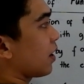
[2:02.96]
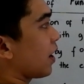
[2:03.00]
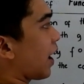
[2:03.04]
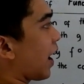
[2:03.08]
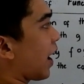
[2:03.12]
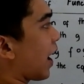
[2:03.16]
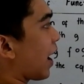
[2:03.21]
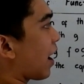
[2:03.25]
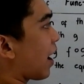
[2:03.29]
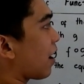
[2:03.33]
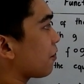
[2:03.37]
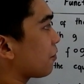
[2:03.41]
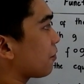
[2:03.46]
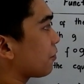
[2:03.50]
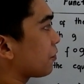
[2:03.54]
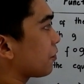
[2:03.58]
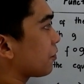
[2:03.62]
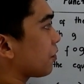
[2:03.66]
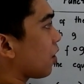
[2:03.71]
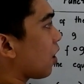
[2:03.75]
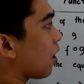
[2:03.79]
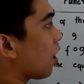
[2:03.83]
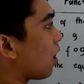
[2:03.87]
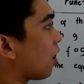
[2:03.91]
f
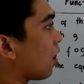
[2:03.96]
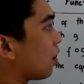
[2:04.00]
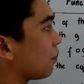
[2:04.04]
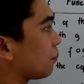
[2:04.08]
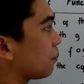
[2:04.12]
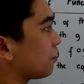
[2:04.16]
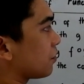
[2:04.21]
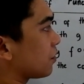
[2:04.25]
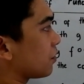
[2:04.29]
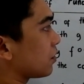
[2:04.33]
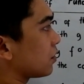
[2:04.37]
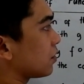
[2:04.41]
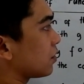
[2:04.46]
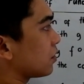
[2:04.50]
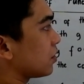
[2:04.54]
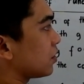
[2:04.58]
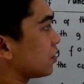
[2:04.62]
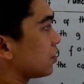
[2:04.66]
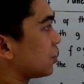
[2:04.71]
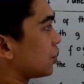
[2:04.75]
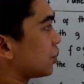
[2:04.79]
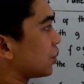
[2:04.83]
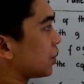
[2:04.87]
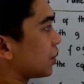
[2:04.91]
of
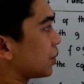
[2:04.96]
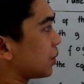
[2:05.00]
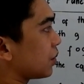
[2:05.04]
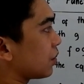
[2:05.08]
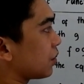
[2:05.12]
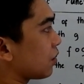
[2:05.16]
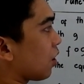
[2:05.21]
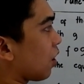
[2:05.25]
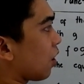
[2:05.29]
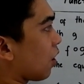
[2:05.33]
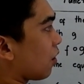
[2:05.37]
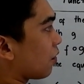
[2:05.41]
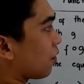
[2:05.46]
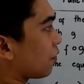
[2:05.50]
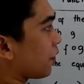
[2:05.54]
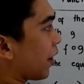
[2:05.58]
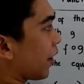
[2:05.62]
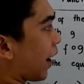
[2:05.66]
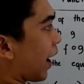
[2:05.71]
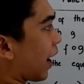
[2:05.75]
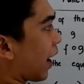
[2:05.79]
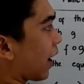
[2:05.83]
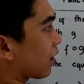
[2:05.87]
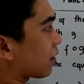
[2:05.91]
g of
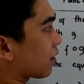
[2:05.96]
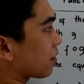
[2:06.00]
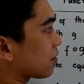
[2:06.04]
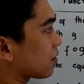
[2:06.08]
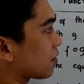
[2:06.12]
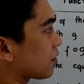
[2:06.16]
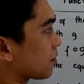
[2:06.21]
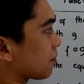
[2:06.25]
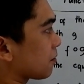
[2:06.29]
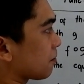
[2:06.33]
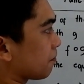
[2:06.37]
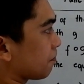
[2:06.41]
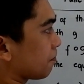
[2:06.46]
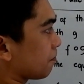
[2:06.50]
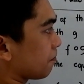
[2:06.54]
x.